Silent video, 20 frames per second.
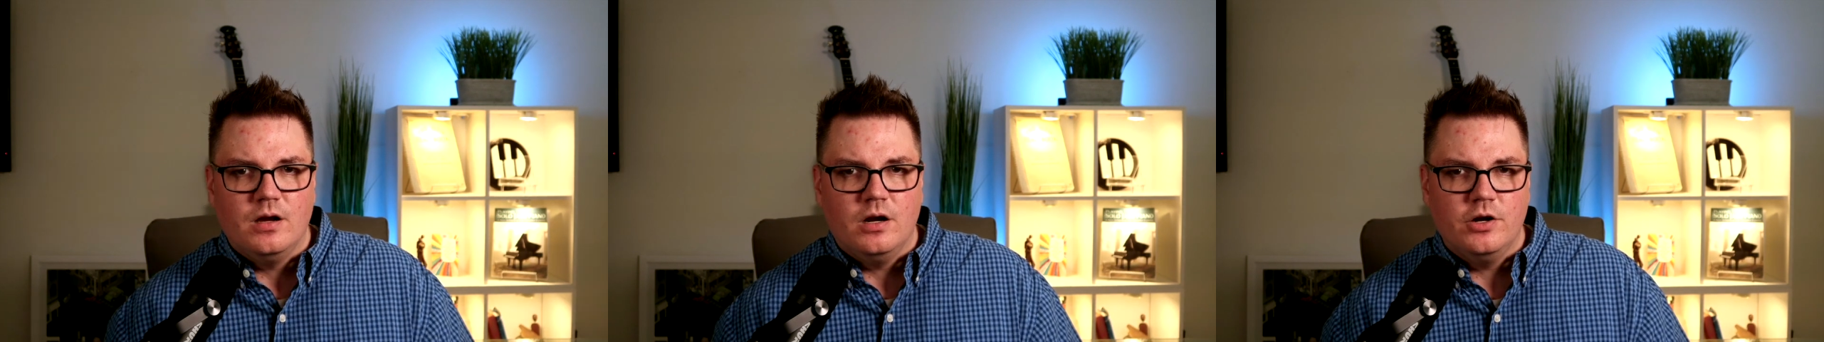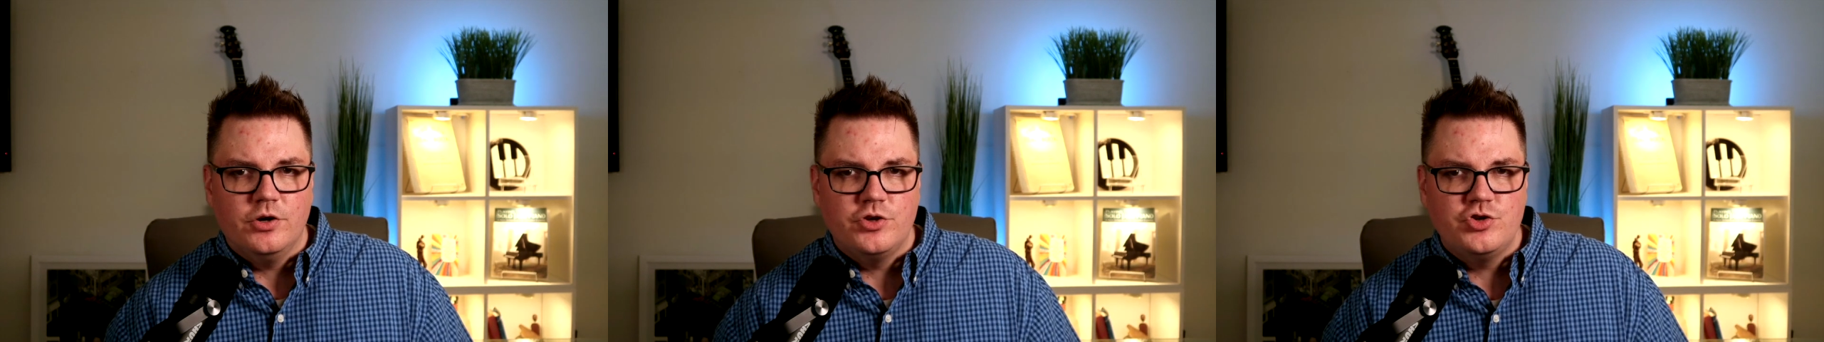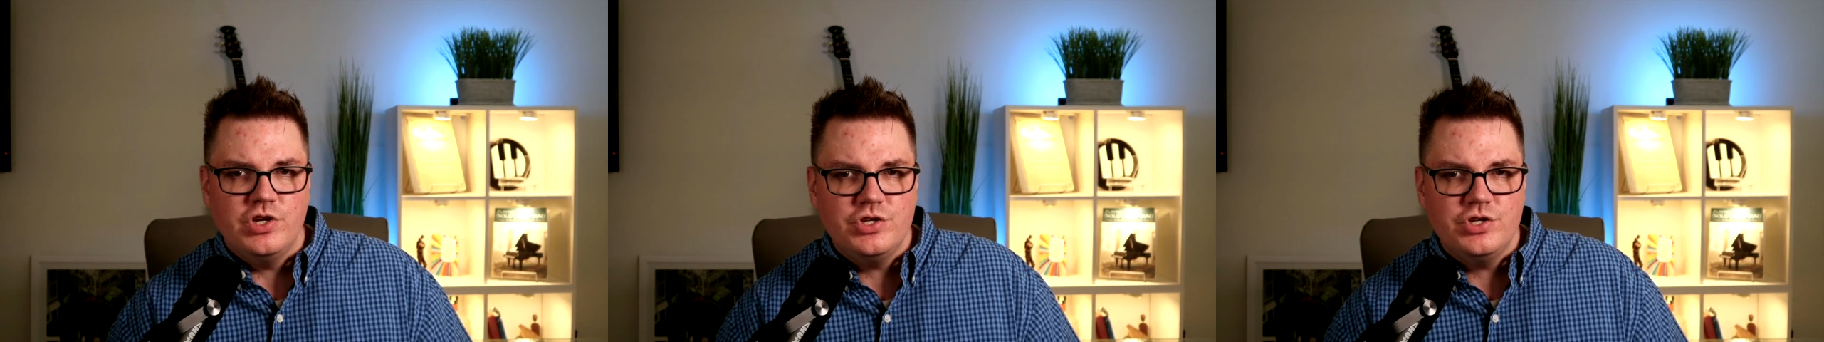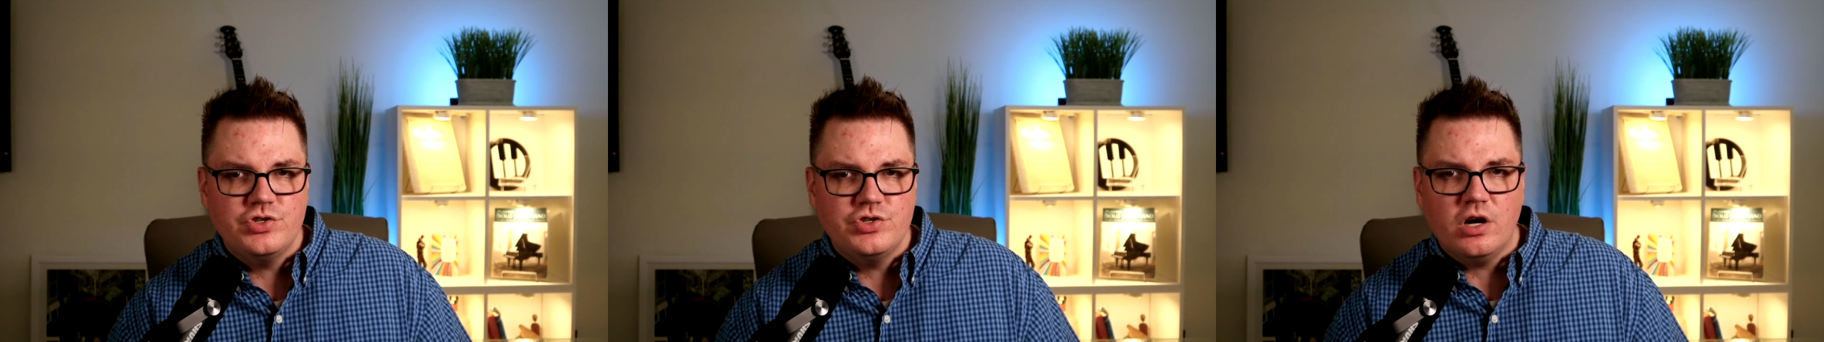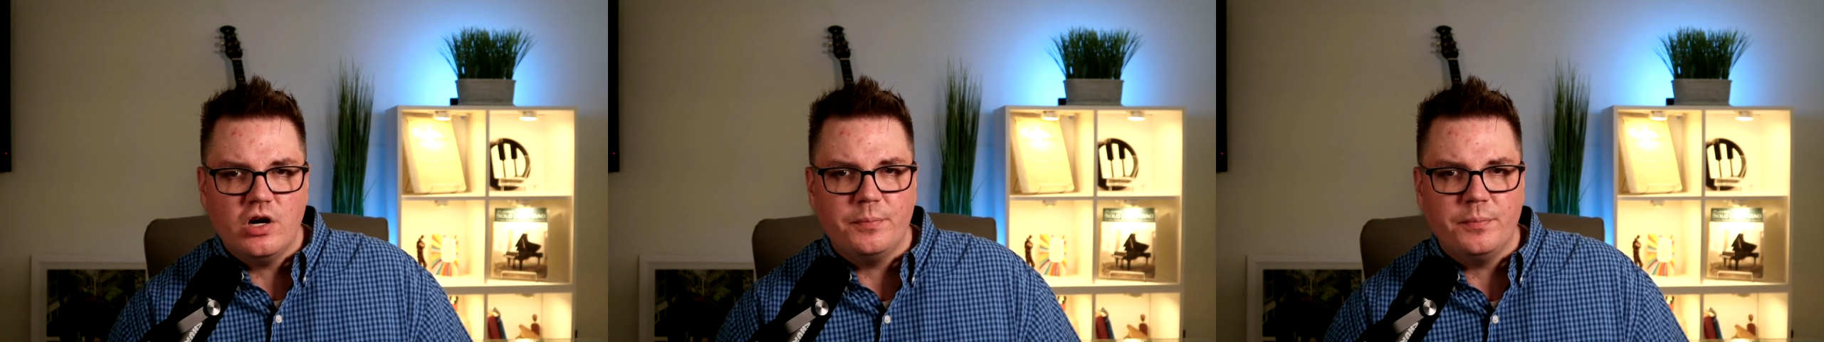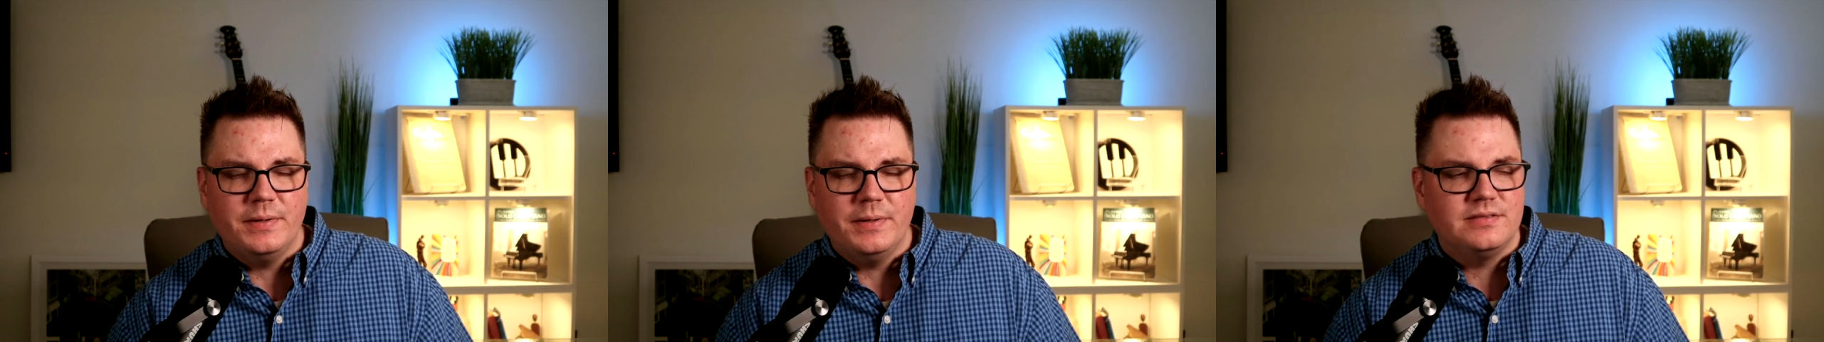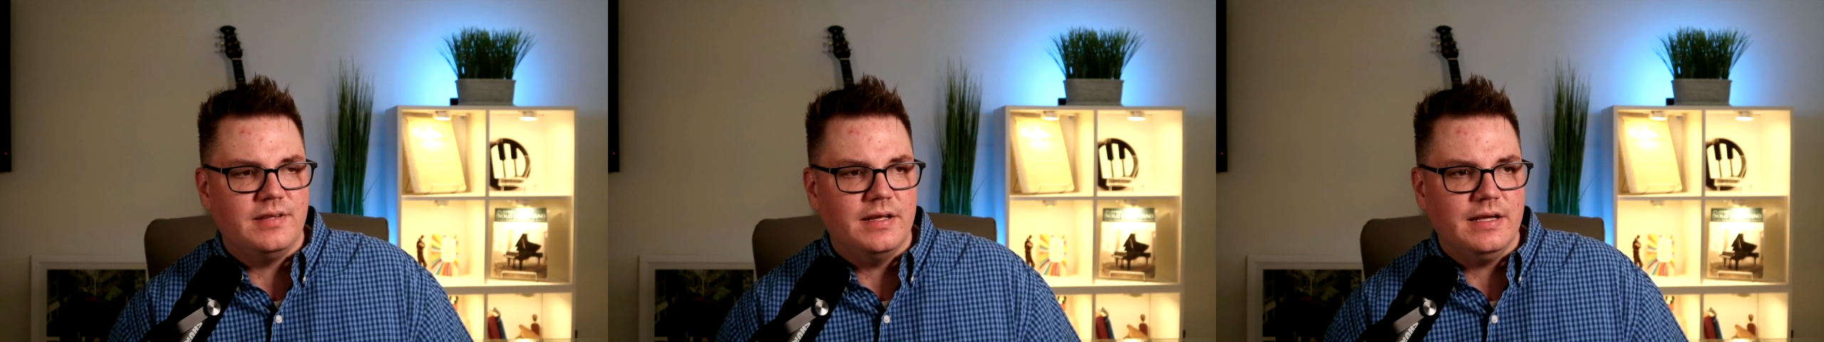Our G
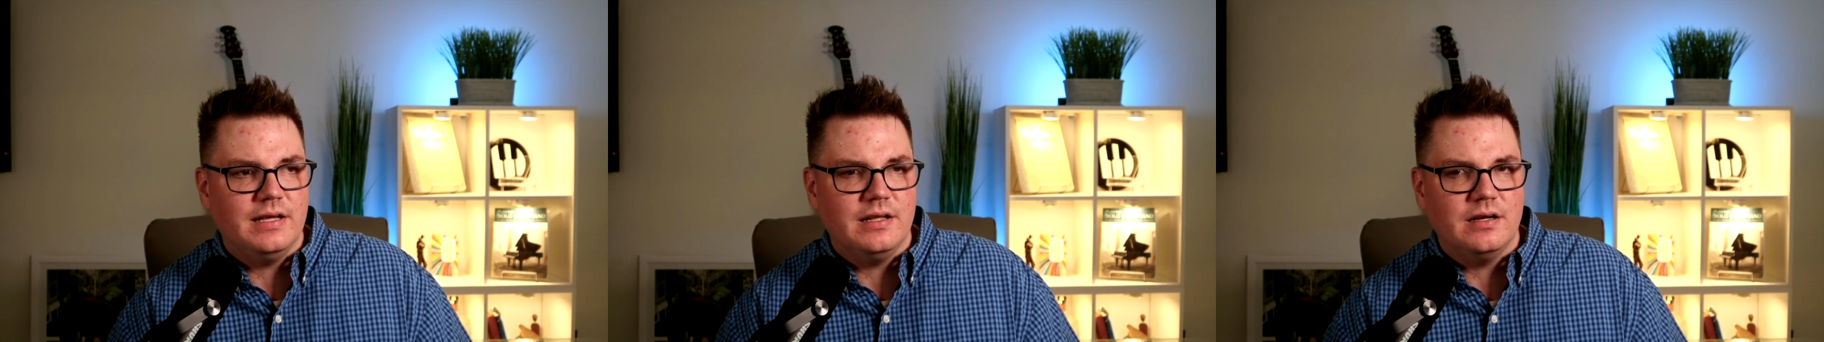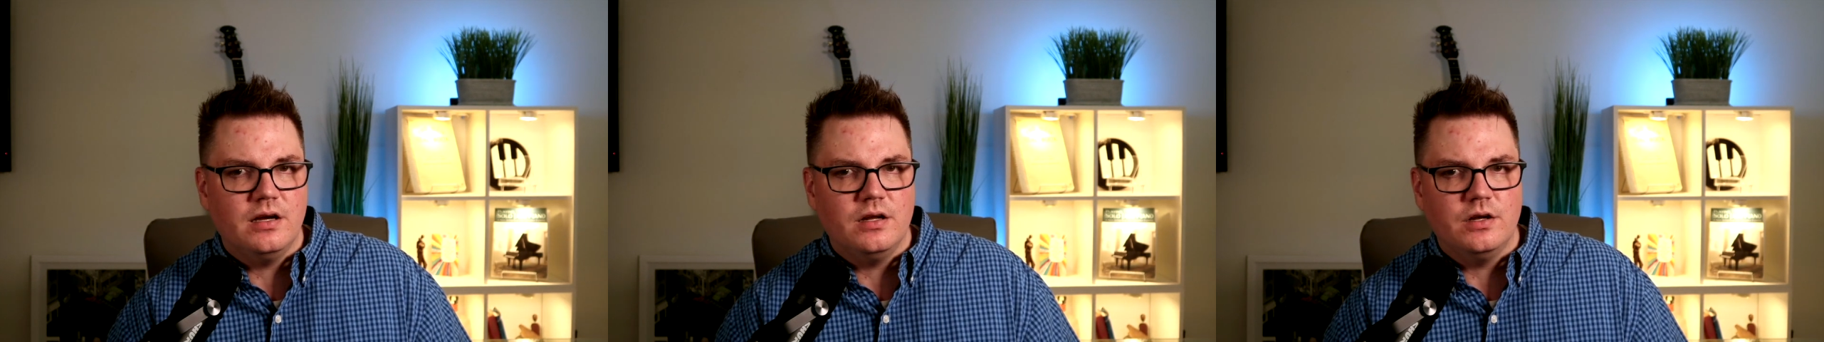sharp has taken